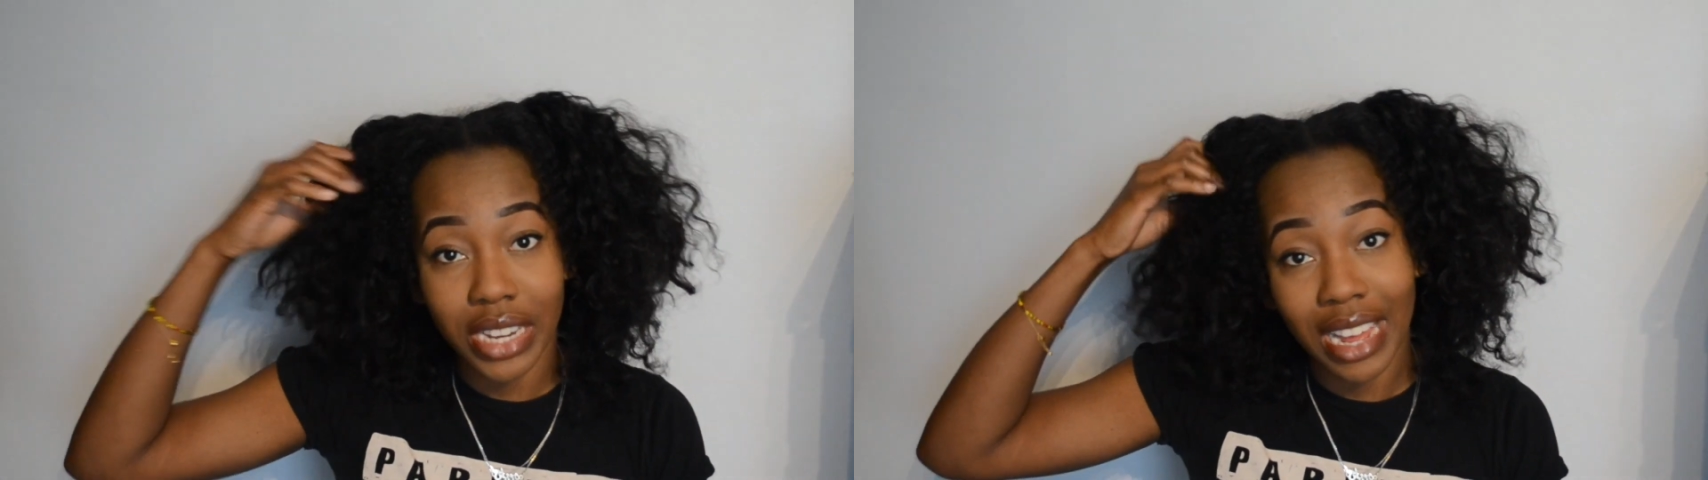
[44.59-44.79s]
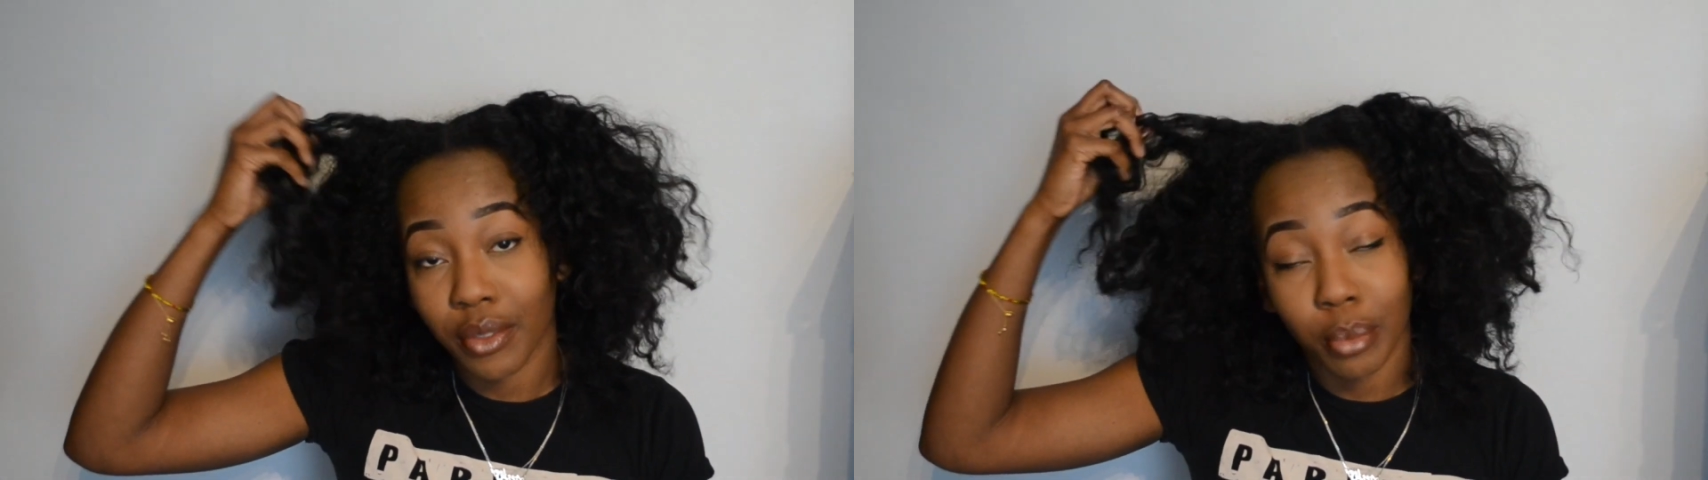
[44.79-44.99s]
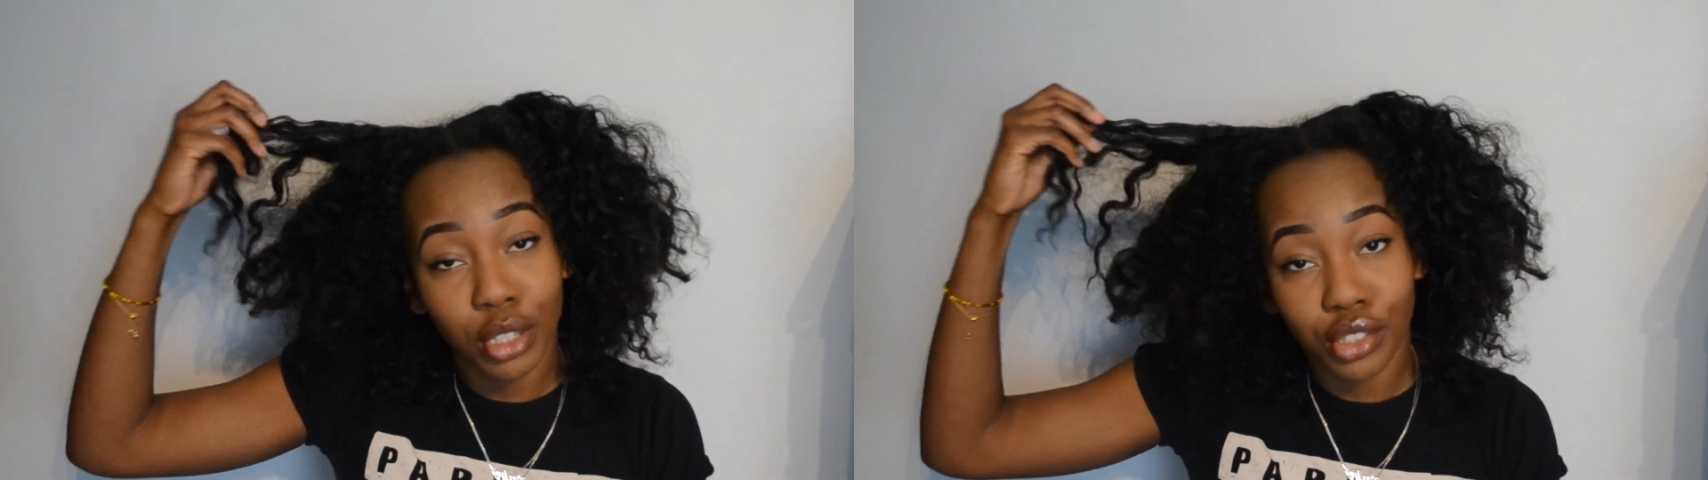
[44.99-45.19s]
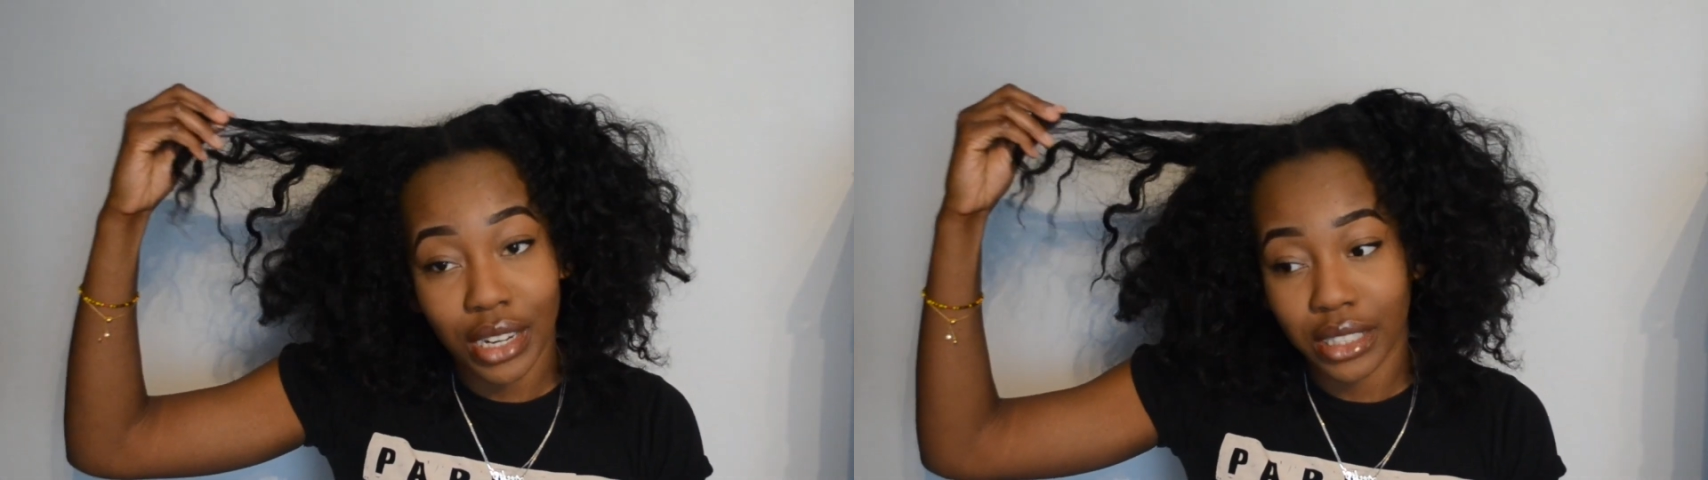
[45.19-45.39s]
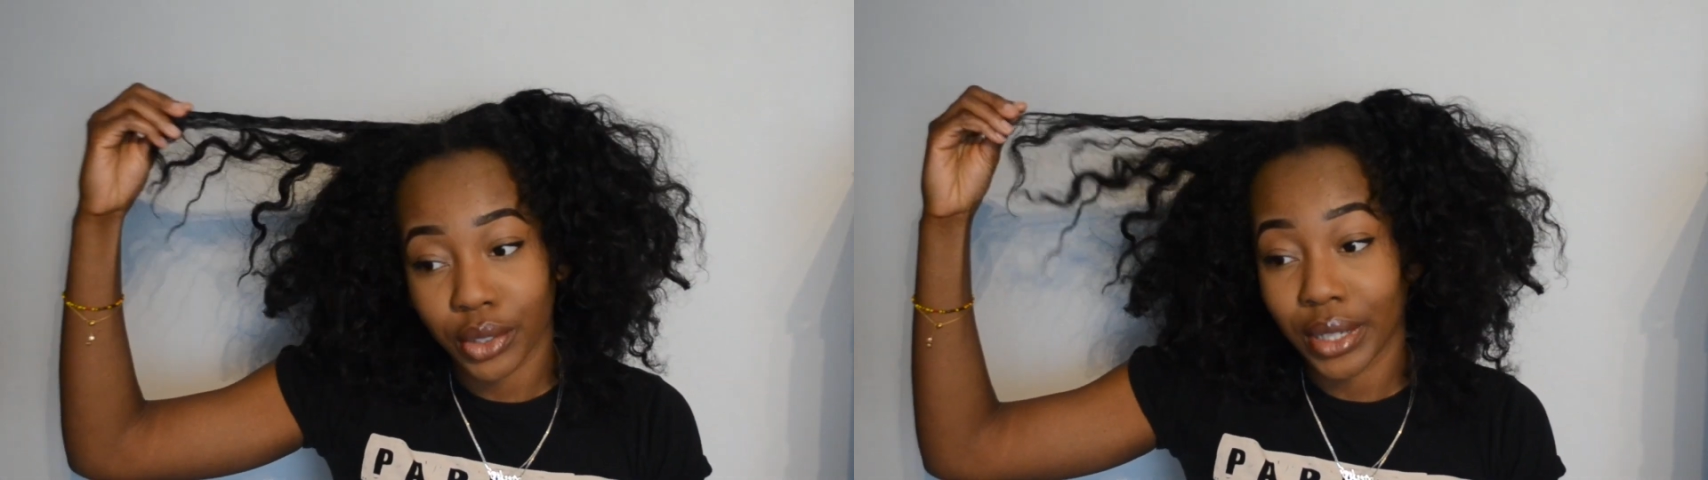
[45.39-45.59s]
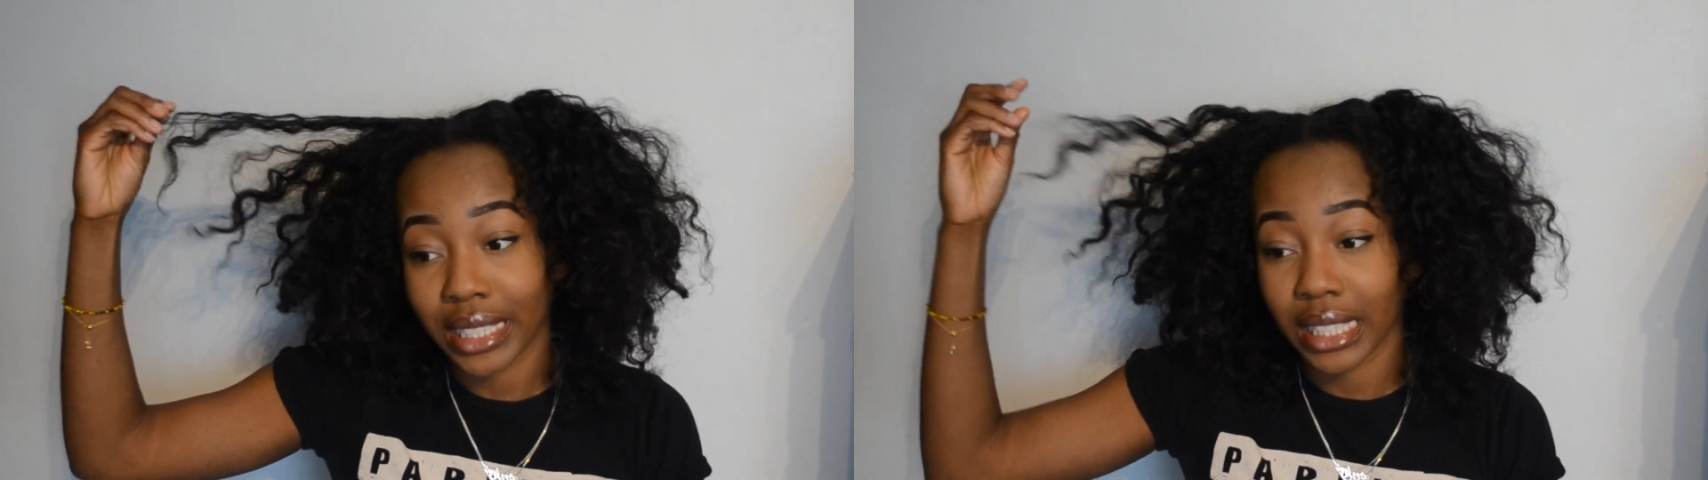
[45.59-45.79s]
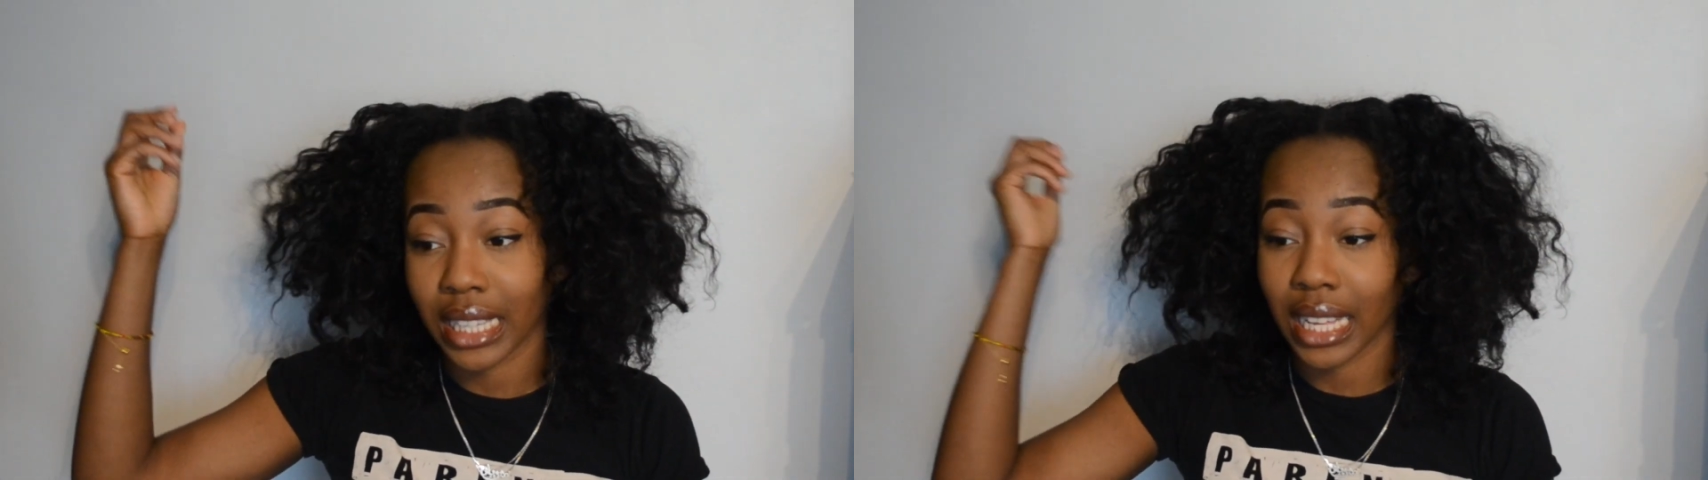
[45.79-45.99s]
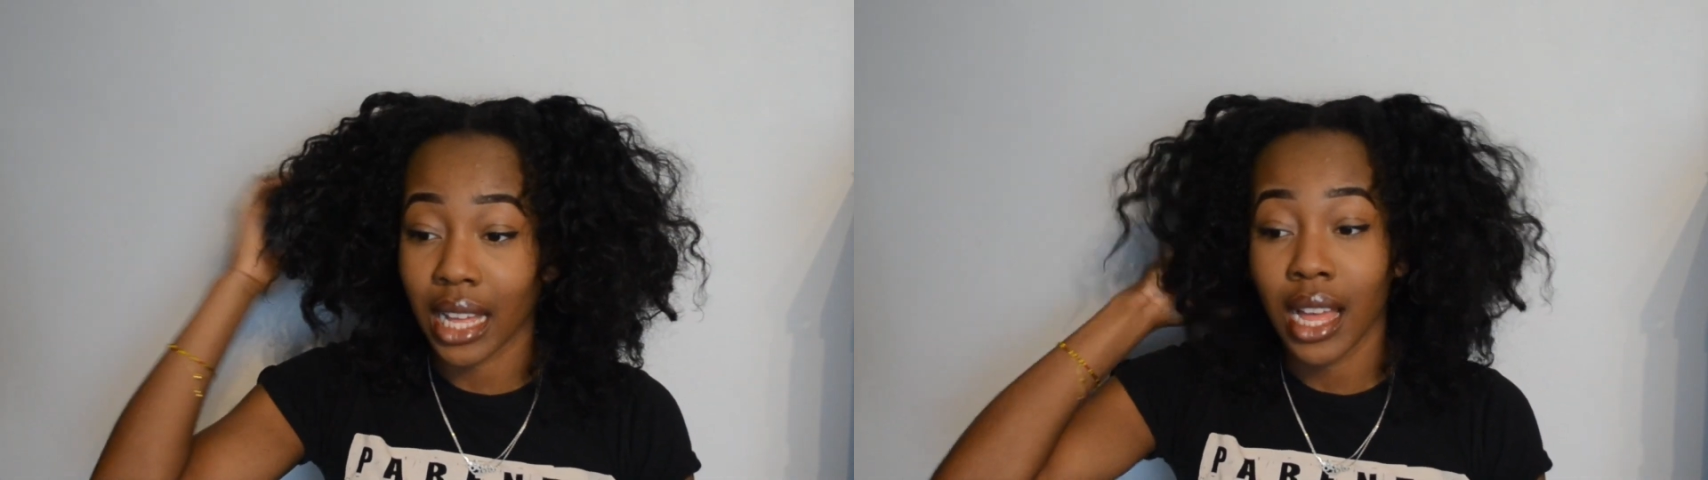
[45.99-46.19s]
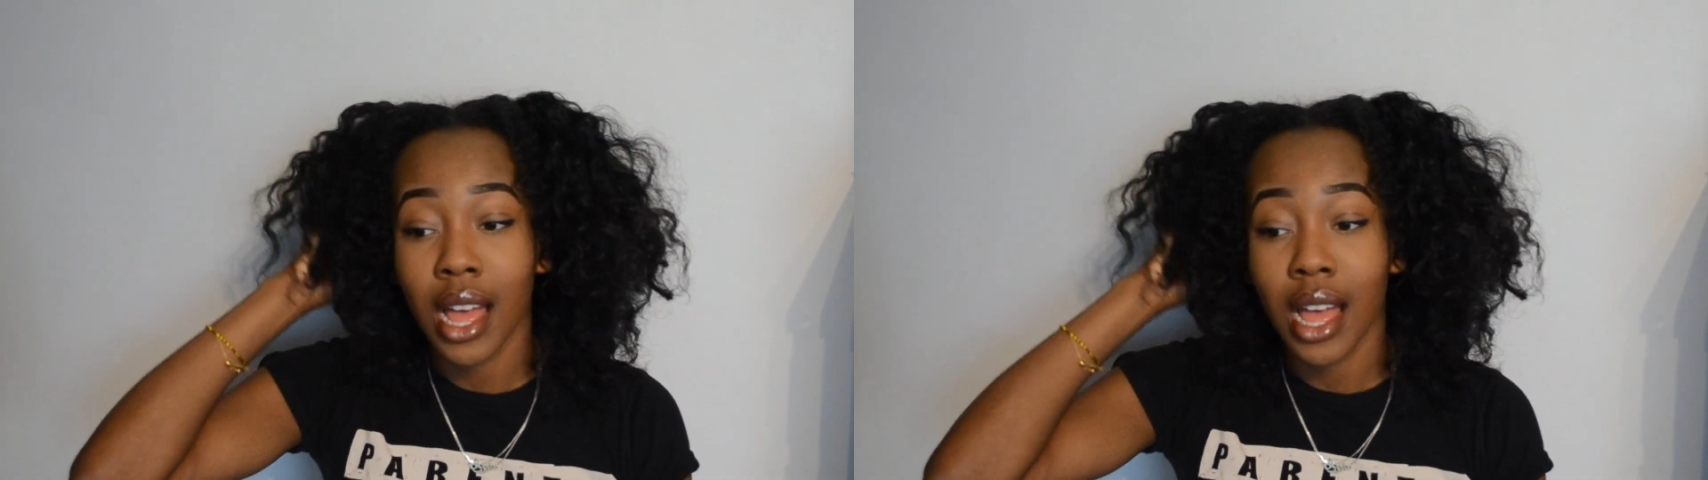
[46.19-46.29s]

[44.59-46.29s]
I haven't blow dried or anything,